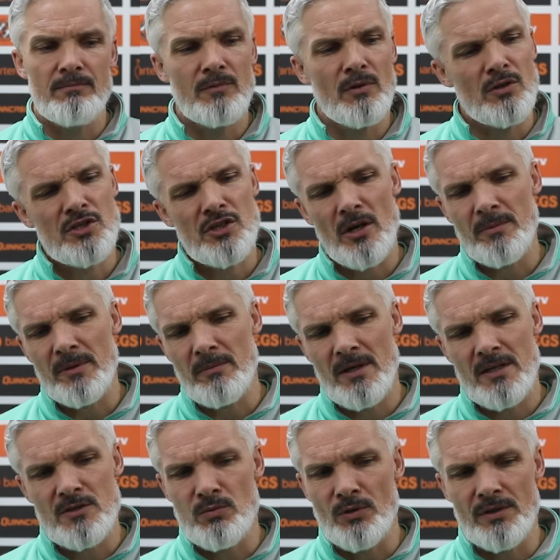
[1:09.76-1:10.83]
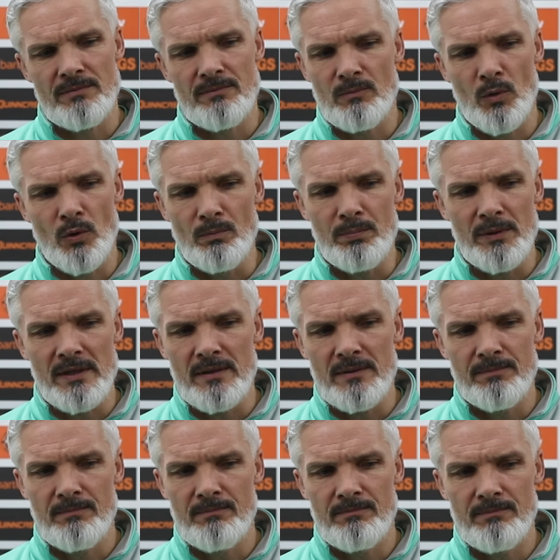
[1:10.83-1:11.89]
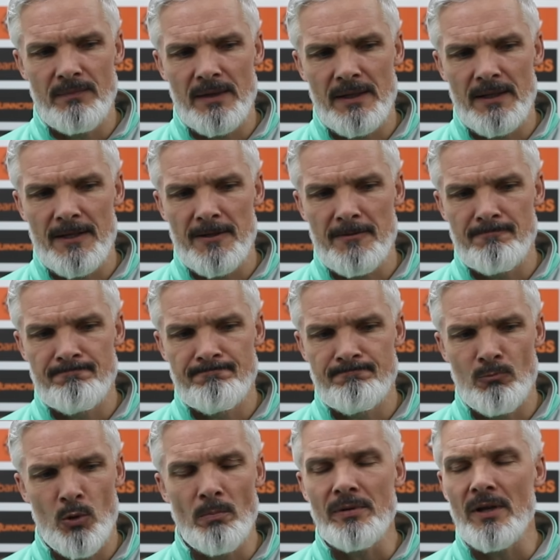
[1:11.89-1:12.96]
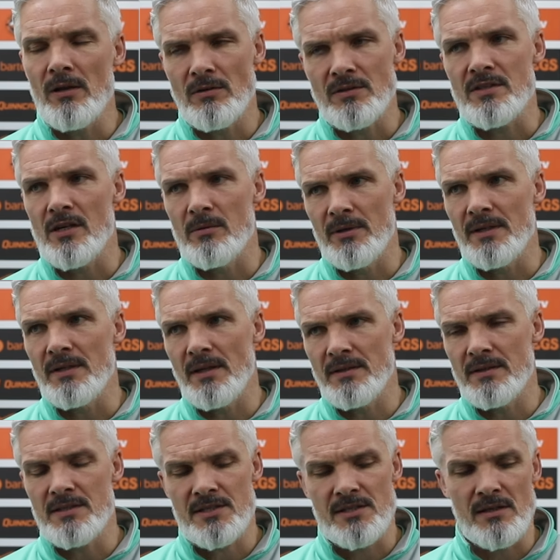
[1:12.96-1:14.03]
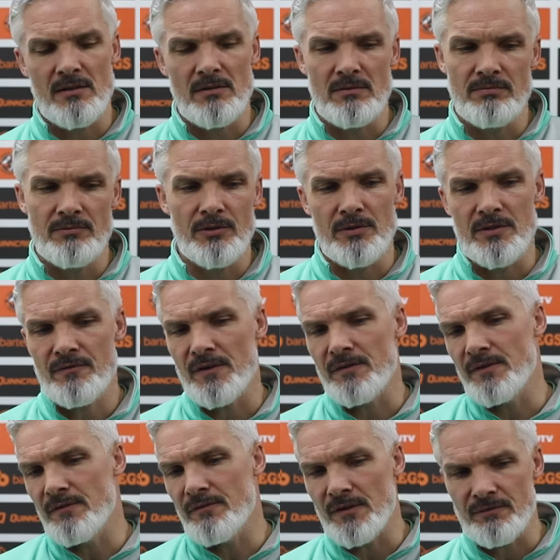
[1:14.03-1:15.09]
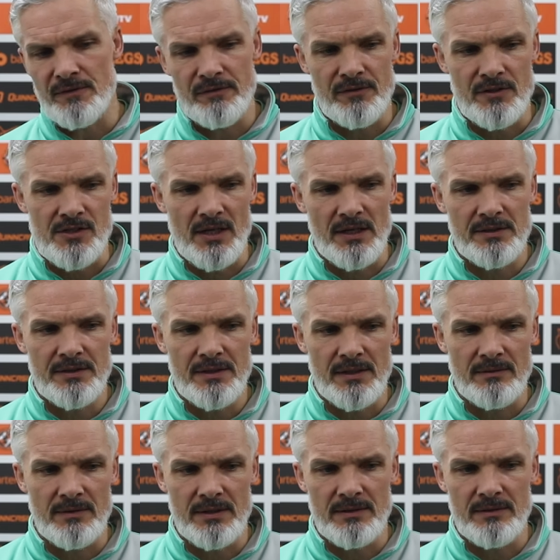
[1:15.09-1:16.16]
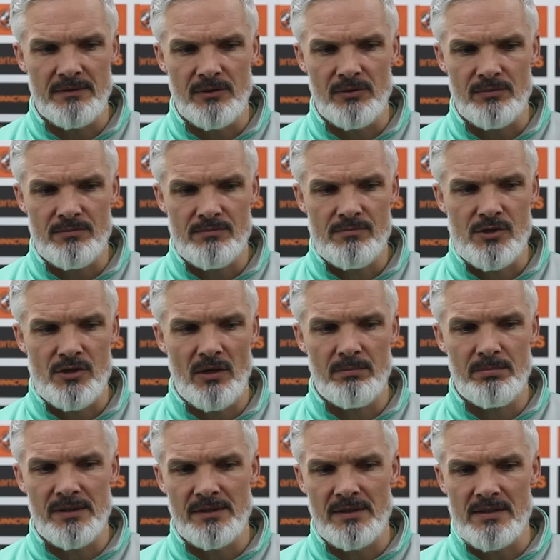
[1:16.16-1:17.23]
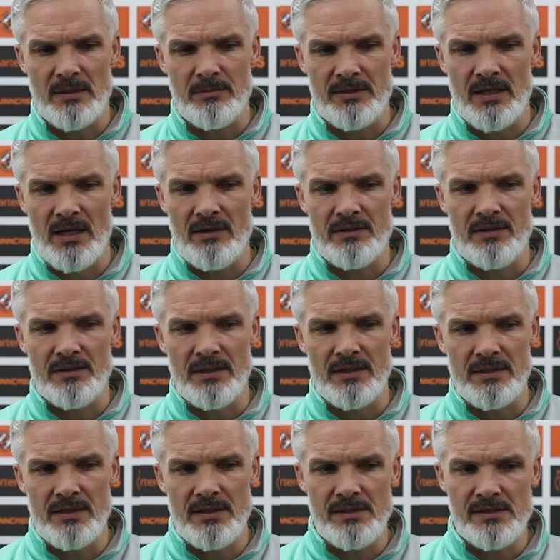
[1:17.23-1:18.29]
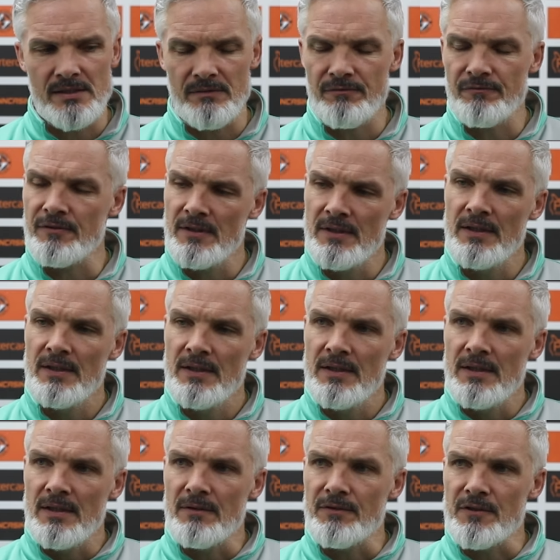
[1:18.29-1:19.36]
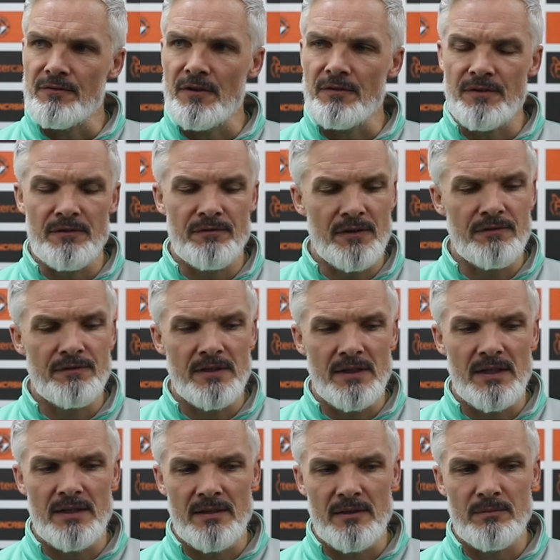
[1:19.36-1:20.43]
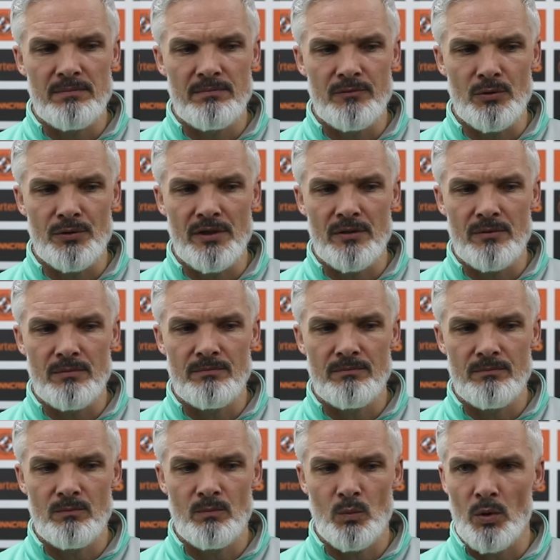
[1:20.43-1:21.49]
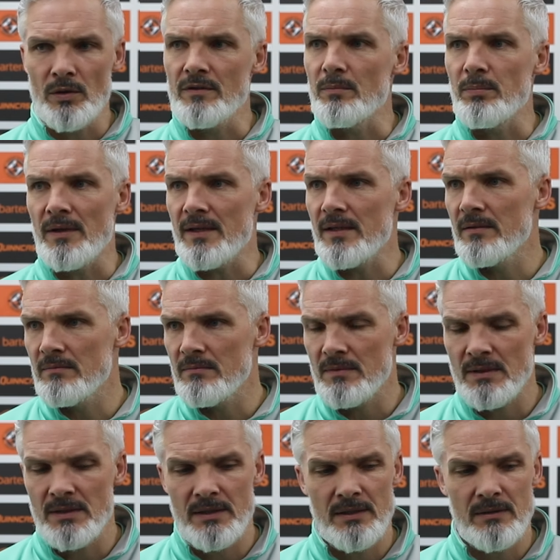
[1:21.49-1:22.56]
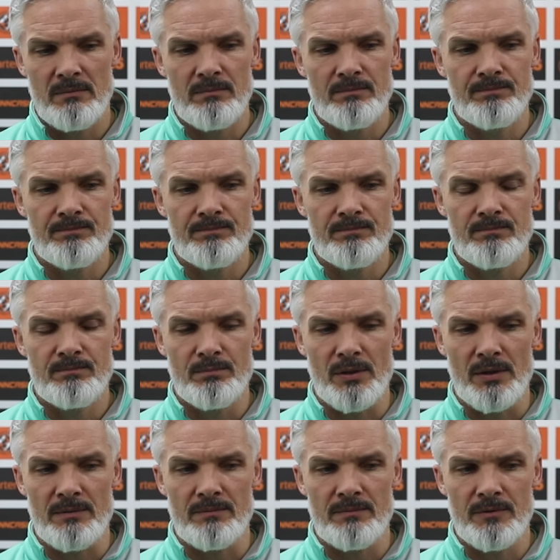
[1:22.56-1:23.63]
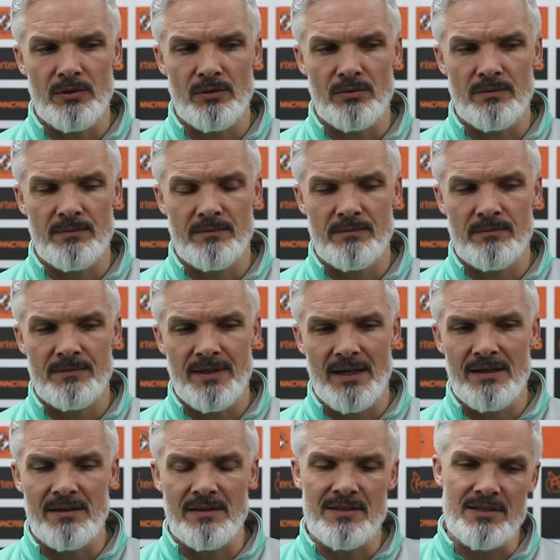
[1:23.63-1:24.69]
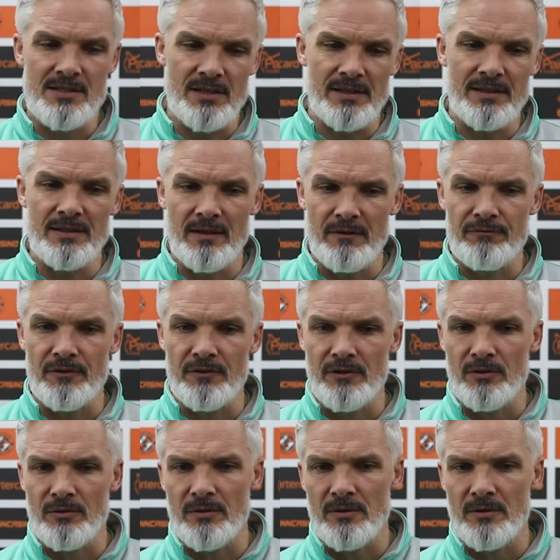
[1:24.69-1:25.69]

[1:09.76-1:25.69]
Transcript: No, Scott McMahon's one won't be a long term, and he's still, he's 50-50 for Saturday. And Scott being the type of character that he is, if he's 50-50, then he'll no doubt want to play. But Declan's slightly different.